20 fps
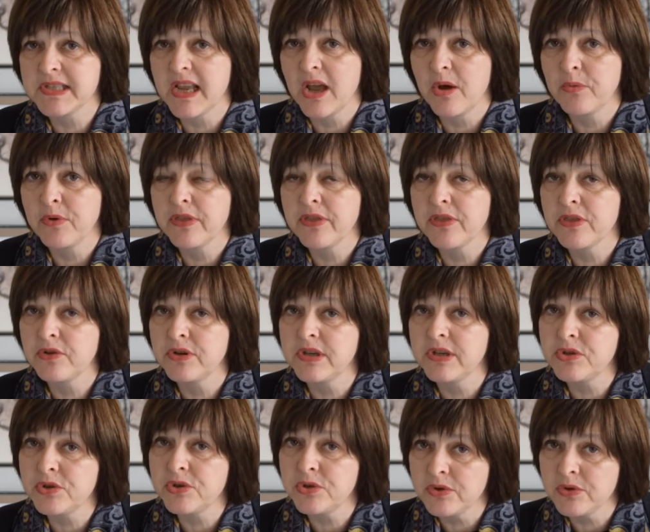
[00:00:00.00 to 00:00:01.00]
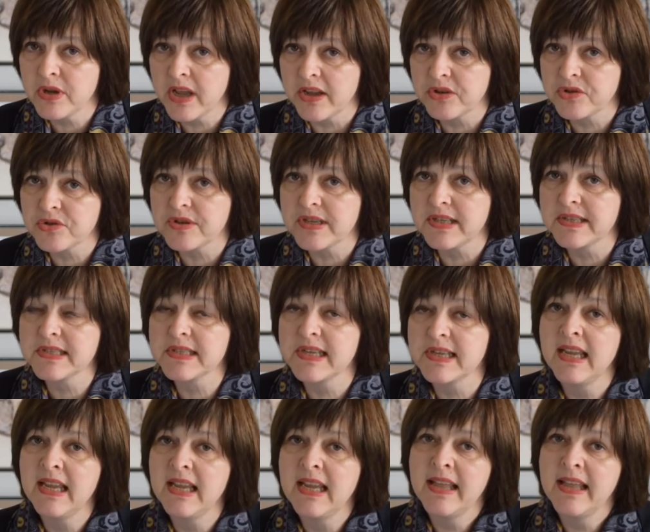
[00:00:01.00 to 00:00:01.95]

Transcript: now with 32 countries.